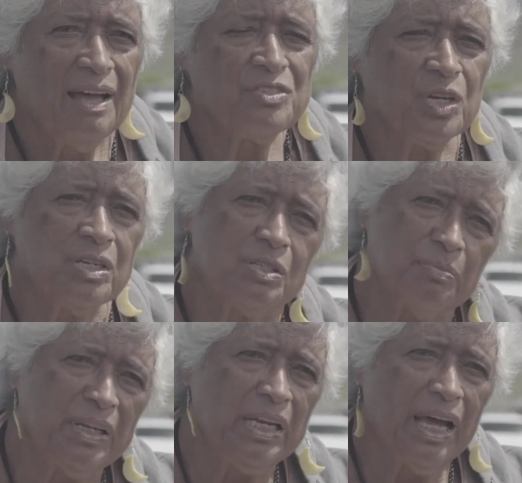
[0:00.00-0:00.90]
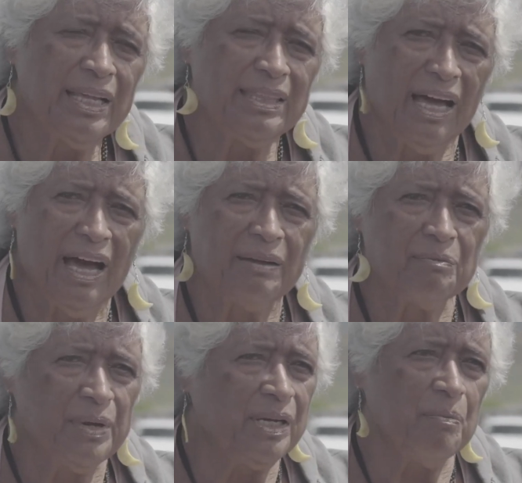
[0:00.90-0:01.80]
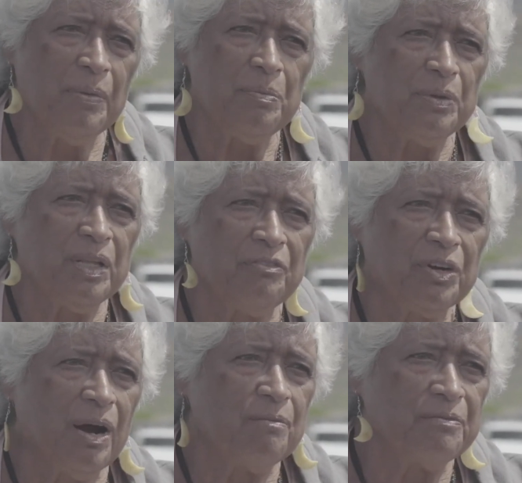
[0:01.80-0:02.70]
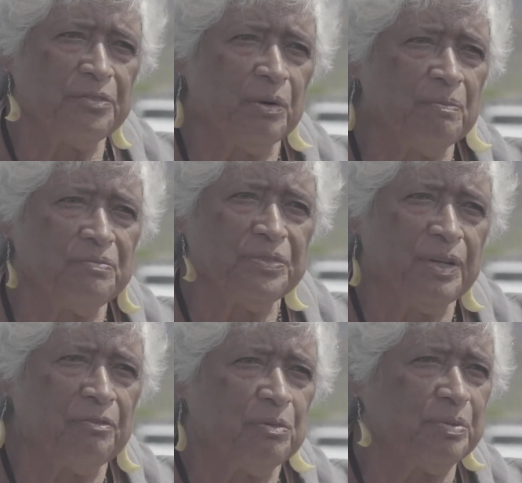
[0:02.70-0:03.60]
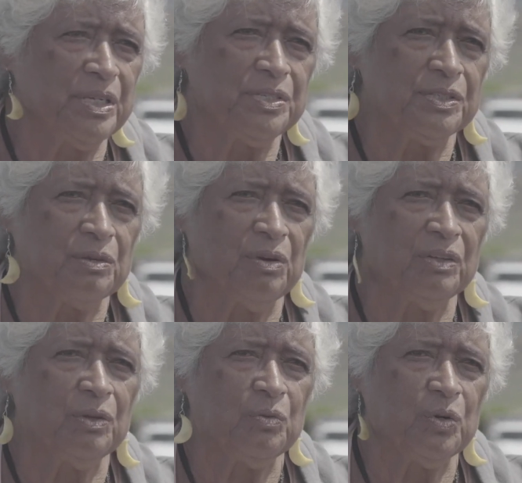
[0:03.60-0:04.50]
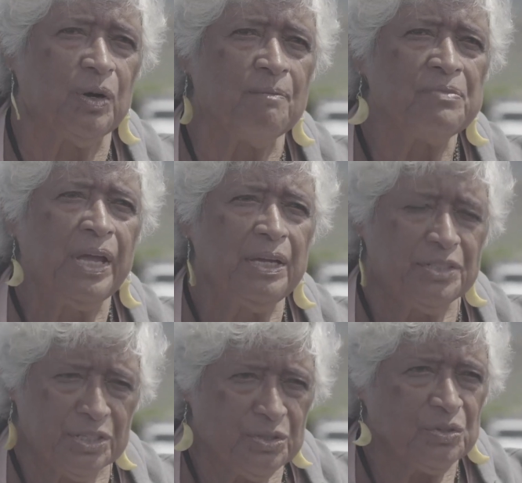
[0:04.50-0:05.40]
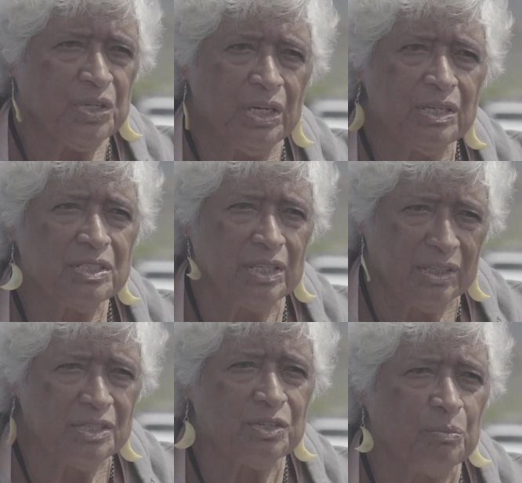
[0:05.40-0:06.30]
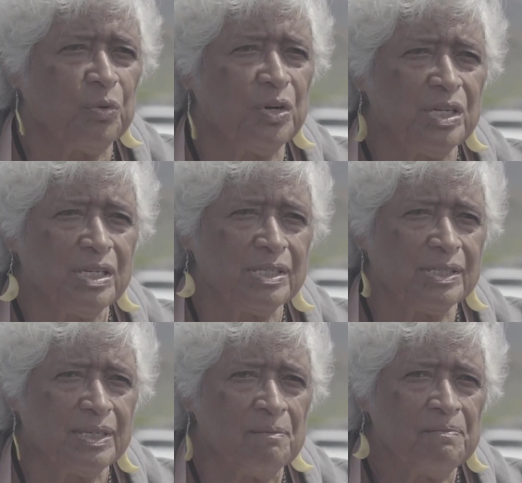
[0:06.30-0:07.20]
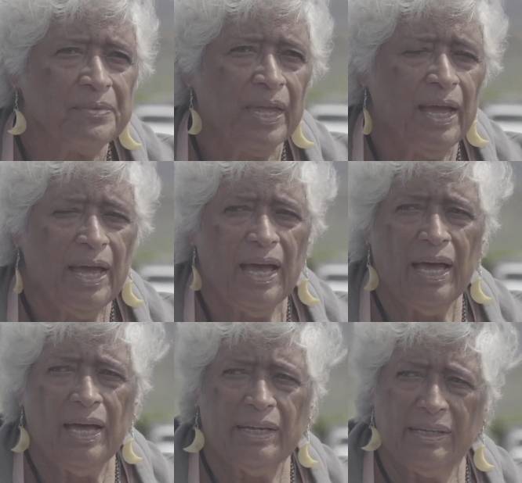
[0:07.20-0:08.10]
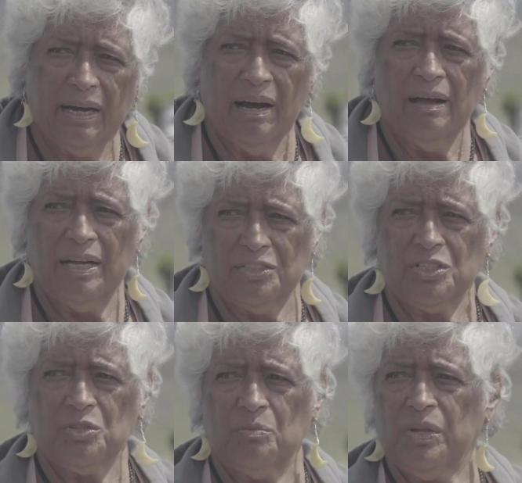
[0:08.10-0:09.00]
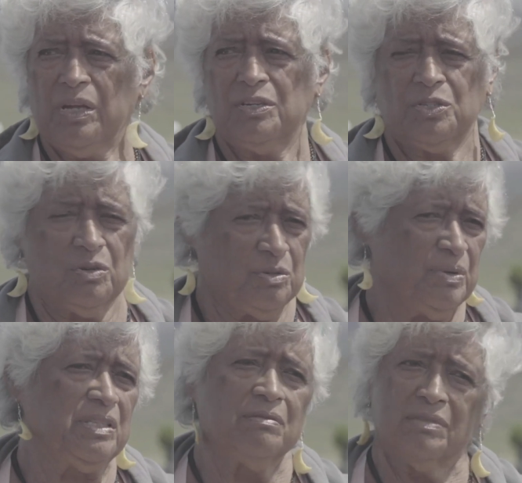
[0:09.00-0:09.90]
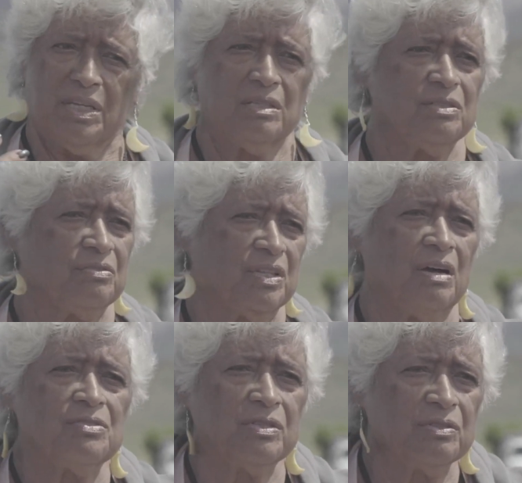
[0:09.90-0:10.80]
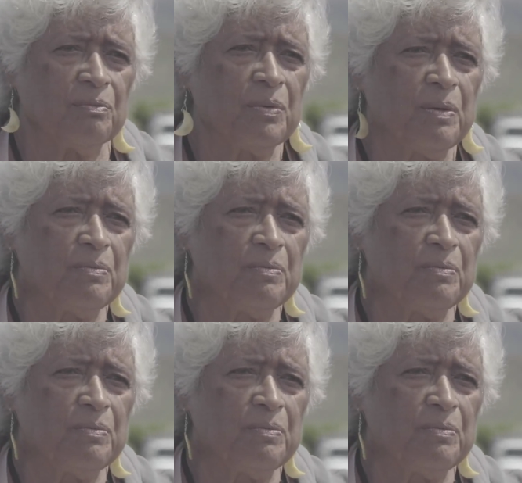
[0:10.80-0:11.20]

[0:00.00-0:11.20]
And so it's been like that. Many people have come from different places around the world just to tell us that they support us. And just to be here. So it's been tens of thousands of people.